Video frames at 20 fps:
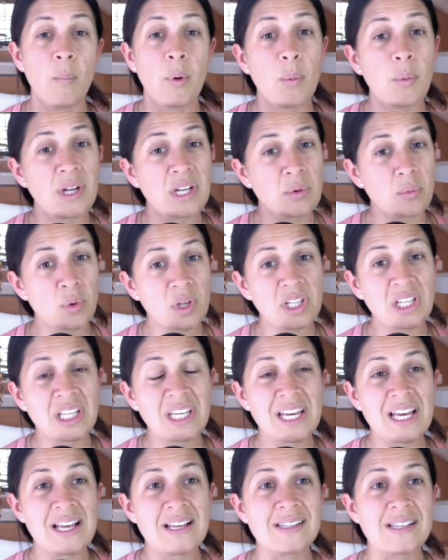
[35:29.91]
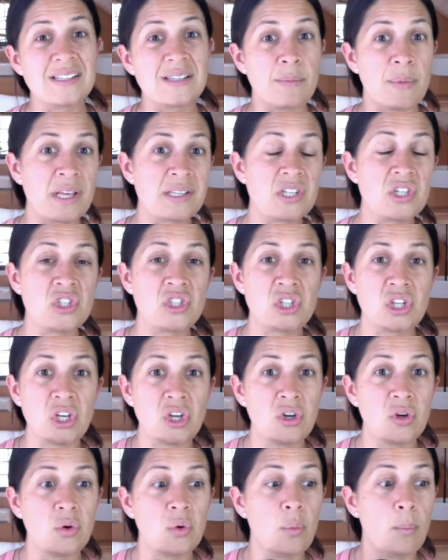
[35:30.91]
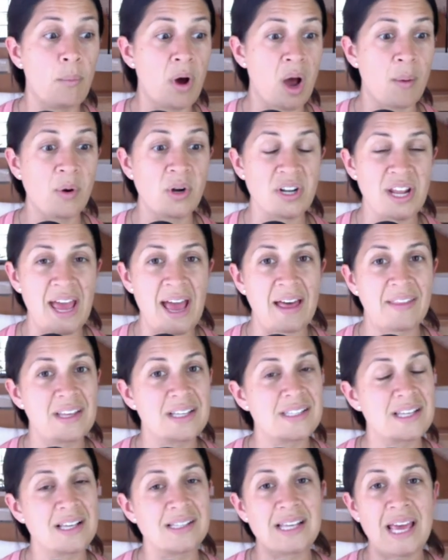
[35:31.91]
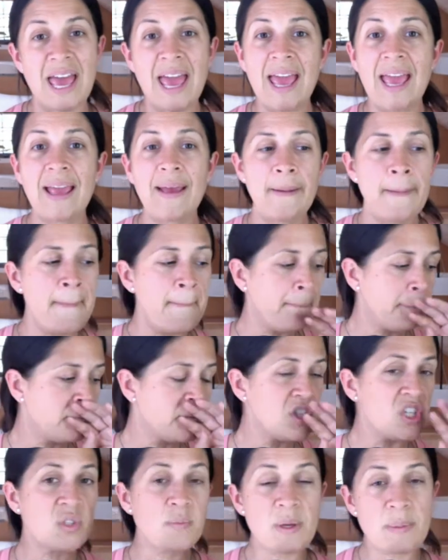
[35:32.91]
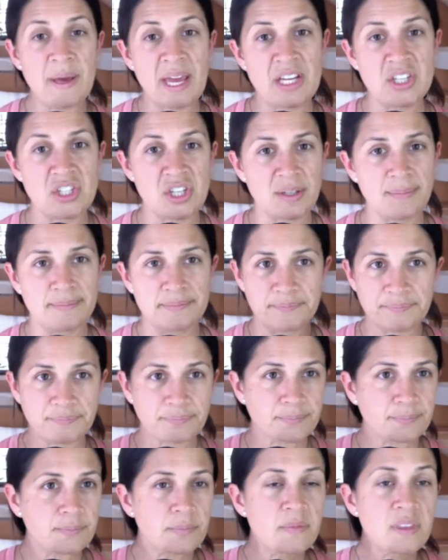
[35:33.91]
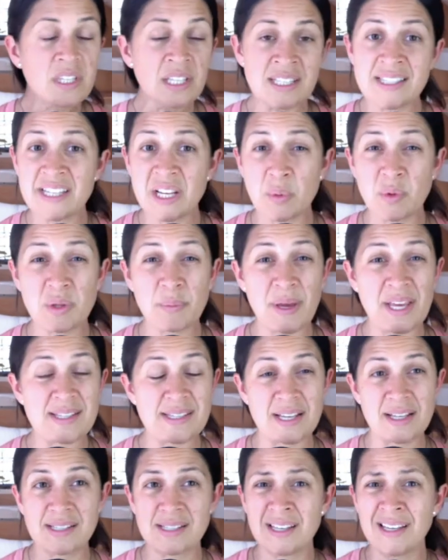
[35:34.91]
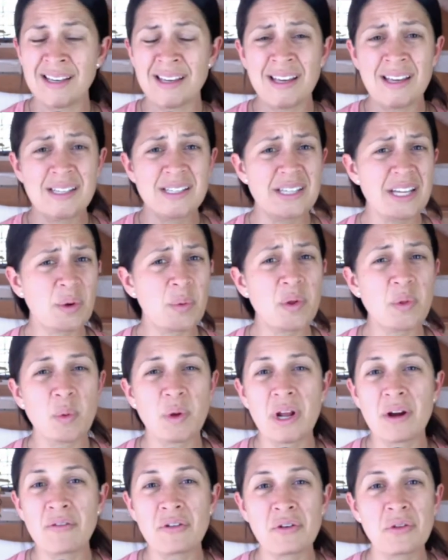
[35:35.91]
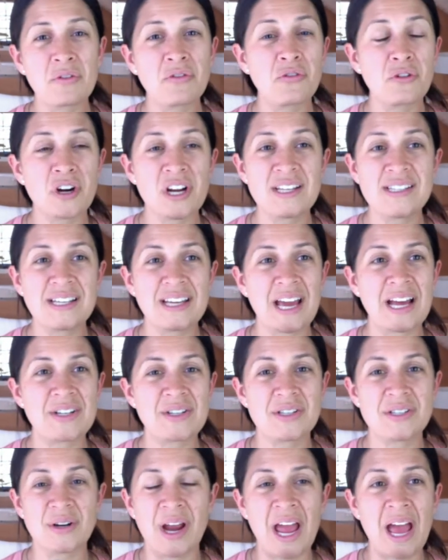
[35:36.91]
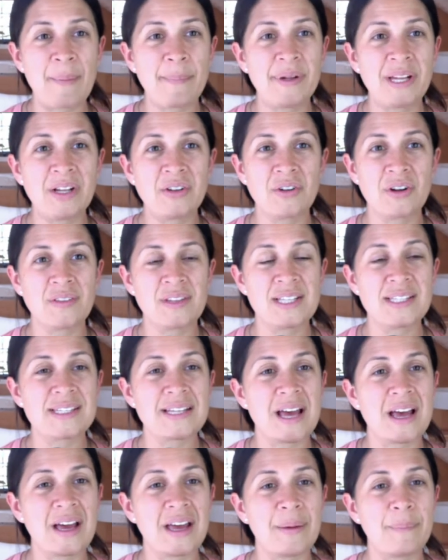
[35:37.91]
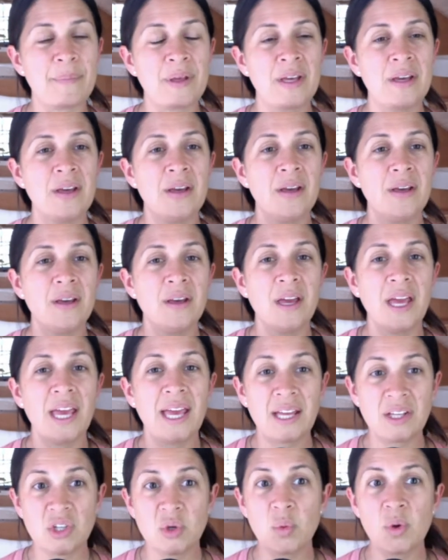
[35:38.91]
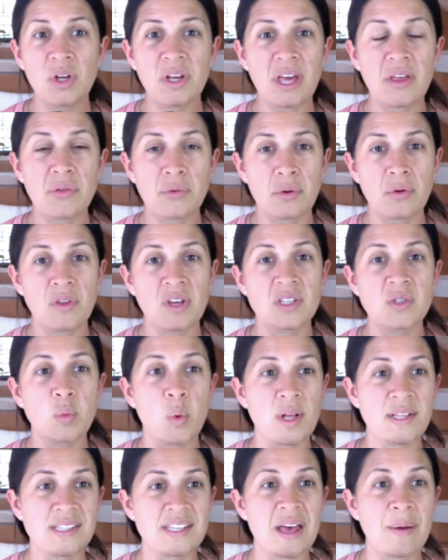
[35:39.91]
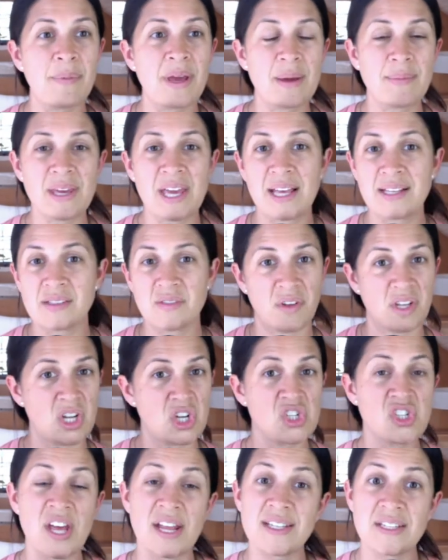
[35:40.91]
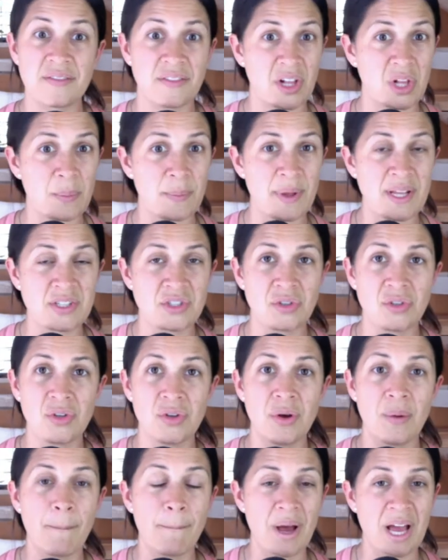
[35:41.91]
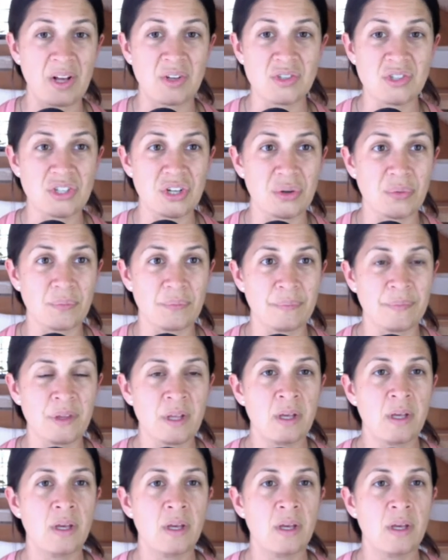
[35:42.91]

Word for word: But what it really is, is a message to you, mom or dad, that says, hey, just be patient, stick with the basics, stick with whatever the four easy catches are happening during this time and you will get through this once that baby has finished that developmental milestone.